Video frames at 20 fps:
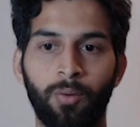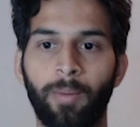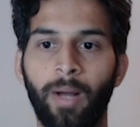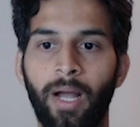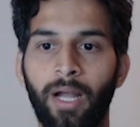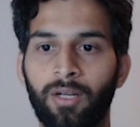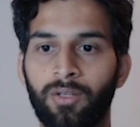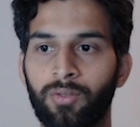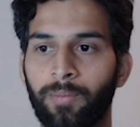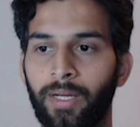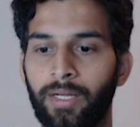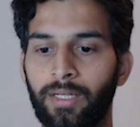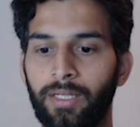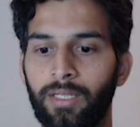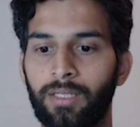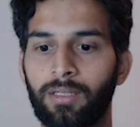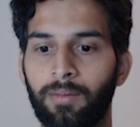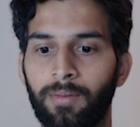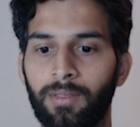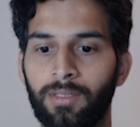back to my
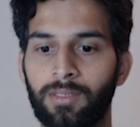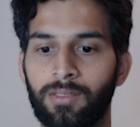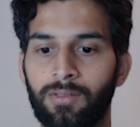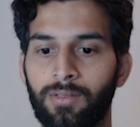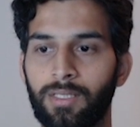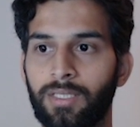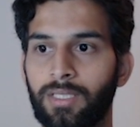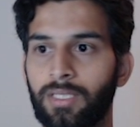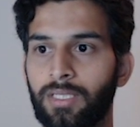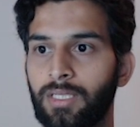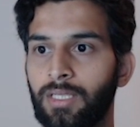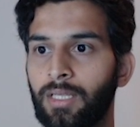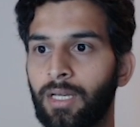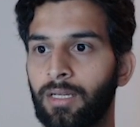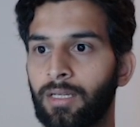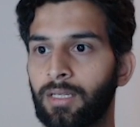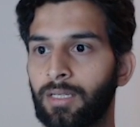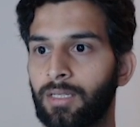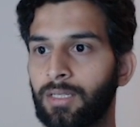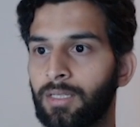database, you can see
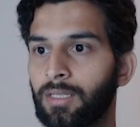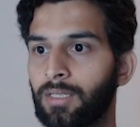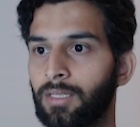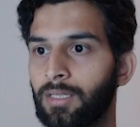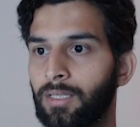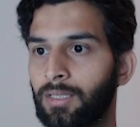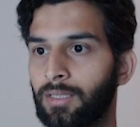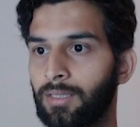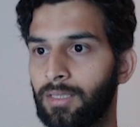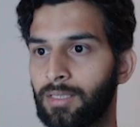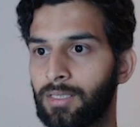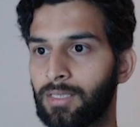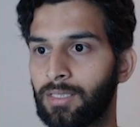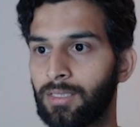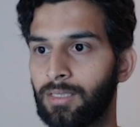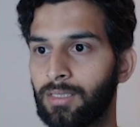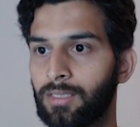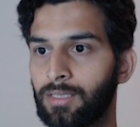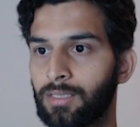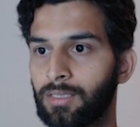that this
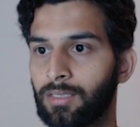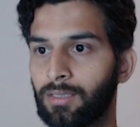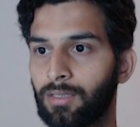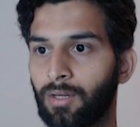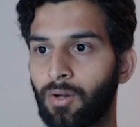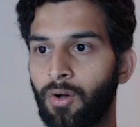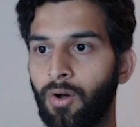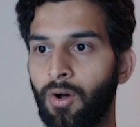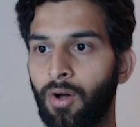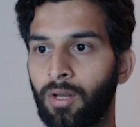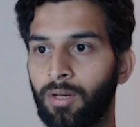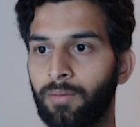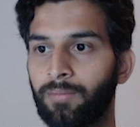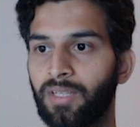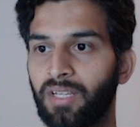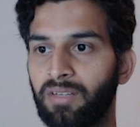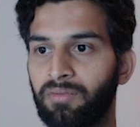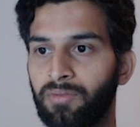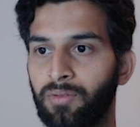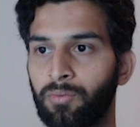is the column
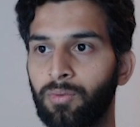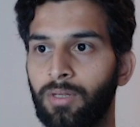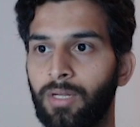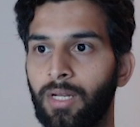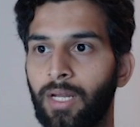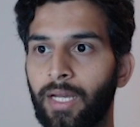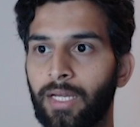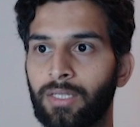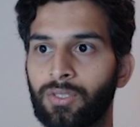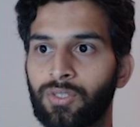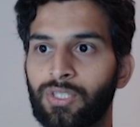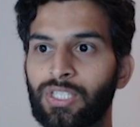that we would like to